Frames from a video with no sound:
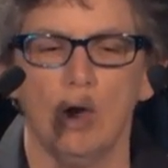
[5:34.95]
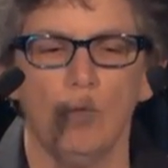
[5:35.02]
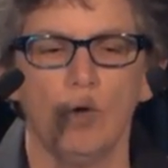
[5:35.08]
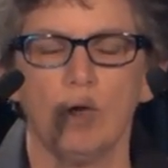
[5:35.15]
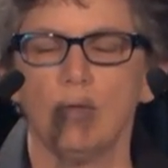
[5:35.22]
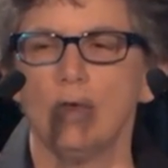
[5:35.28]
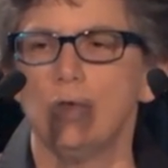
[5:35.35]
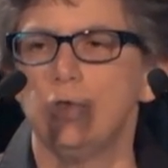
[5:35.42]
What
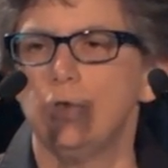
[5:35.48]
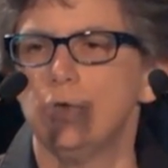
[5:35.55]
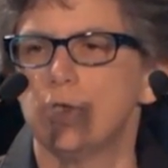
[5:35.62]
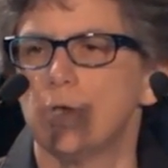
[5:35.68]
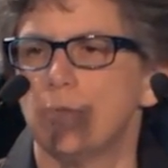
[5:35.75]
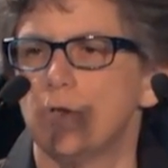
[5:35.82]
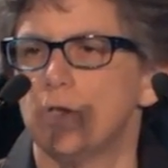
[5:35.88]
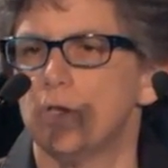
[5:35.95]
I'm going to do is
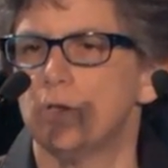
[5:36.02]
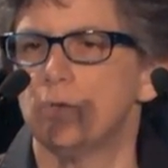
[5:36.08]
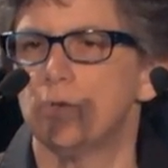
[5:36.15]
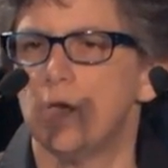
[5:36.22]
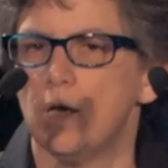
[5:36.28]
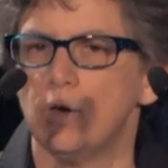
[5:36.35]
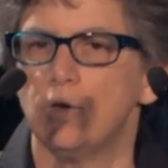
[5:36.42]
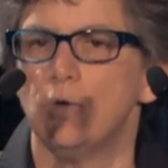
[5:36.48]
I'm going to
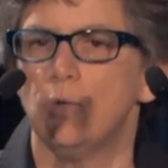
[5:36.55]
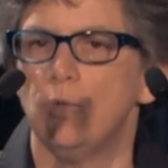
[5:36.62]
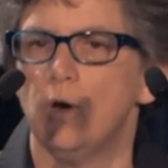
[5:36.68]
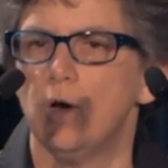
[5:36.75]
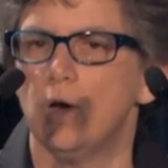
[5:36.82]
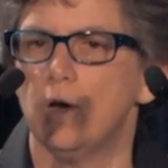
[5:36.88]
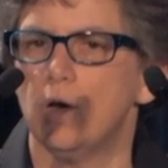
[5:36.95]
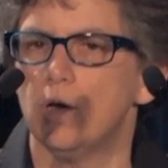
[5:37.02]
tell you
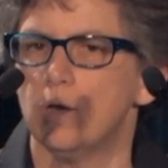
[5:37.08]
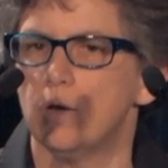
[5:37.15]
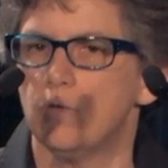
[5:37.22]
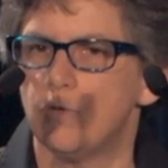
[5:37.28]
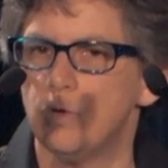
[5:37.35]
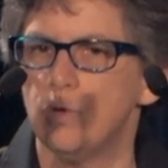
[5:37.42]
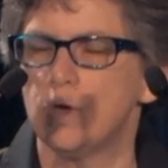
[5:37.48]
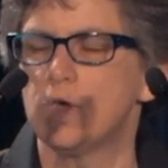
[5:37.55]
a
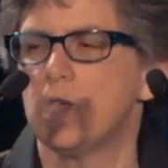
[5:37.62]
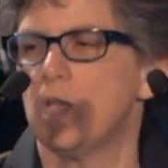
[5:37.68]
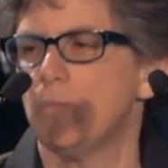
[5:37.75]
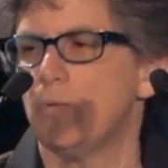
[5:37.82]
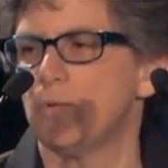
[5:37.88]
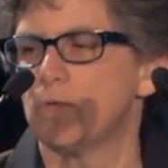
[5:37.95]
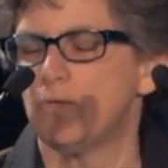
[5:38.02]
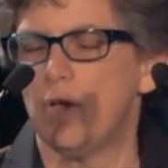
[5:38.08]
few
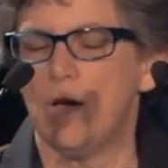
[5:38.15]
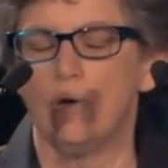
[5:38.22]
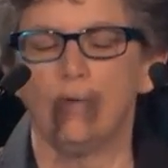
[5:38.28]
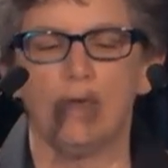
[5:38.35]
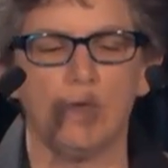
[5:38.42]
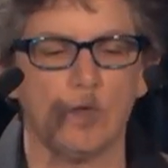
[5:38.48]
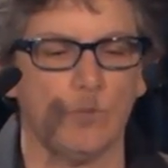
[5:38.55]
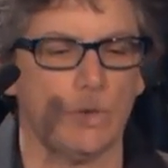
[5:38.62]
examples of how
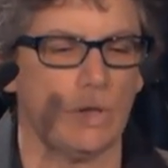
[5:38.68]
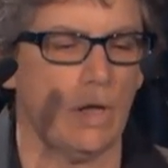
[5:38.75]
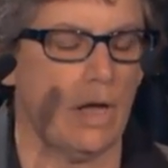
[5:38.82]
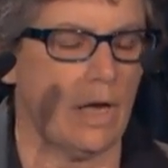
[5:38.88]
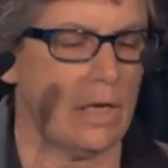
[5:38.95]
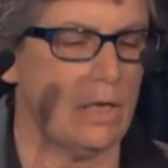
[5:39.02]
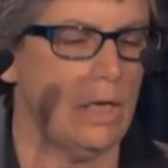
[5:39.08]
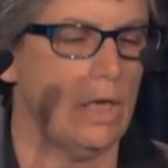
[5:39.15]
these
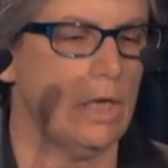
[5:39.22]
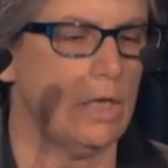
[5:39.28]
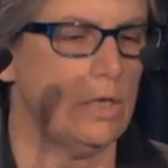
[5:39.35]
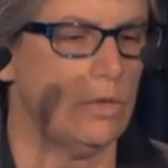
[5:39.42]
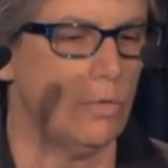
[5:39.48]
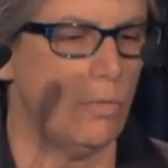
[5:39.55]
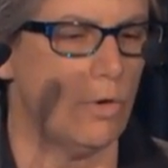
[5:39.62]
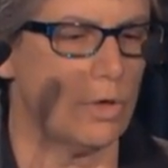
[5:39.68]
applied
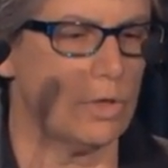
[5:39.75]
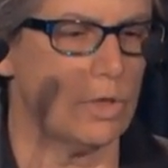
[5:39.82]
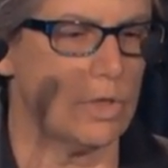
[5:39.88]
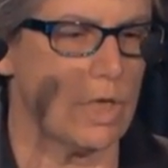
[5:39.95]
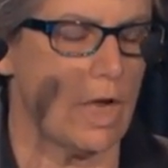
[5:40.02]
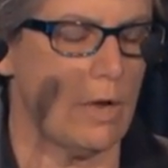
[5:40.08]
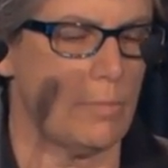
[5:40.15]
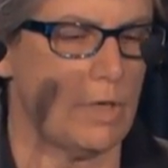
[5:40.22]
in the work that's
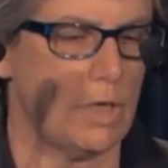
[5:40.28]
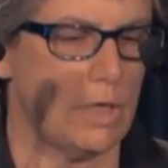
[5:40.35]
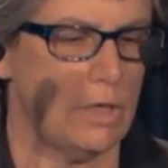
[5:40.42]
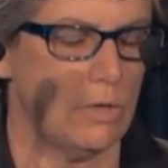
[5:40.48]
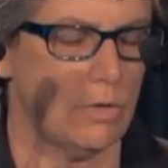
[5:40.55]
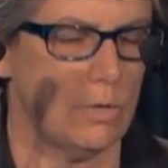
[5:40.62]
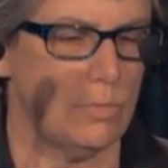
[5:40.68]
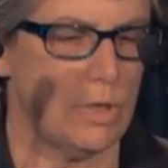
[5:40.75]
happening
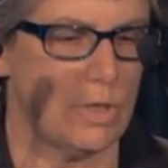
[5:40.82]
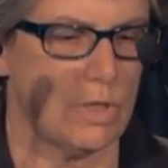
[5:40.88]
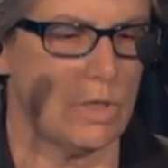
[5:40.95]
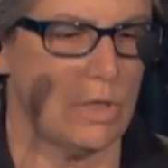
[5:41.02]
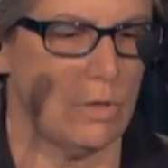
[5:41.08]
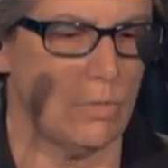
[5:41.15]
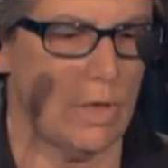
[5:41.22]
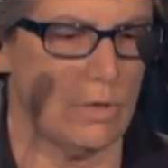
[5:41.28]
here in
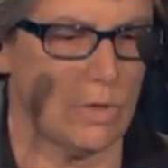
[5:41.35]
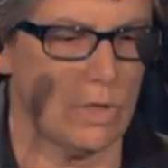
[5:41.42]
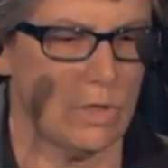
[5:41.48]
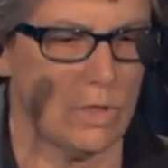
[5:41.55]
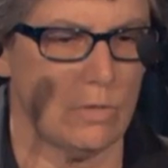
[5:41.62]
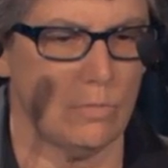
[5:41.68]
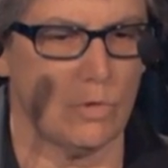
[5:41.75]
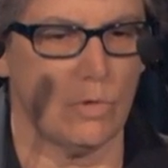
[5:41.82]
BC around
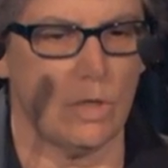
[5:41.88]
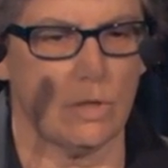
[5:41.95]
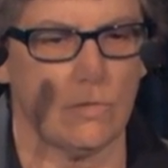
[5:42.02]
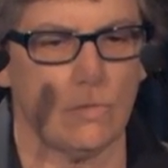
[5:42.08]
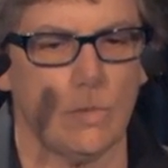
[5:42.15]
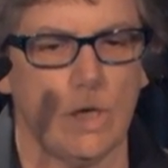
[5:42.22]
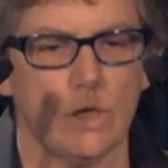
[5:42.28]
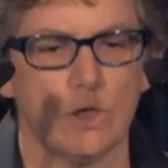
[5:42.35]
system
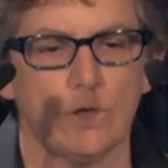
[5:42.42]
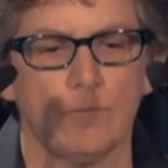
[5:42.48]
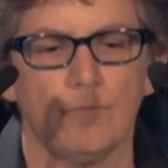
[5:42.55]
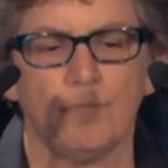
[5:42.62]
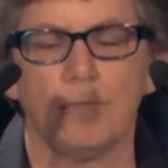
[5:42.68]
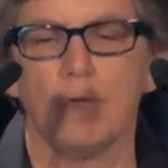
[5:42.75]
transformation.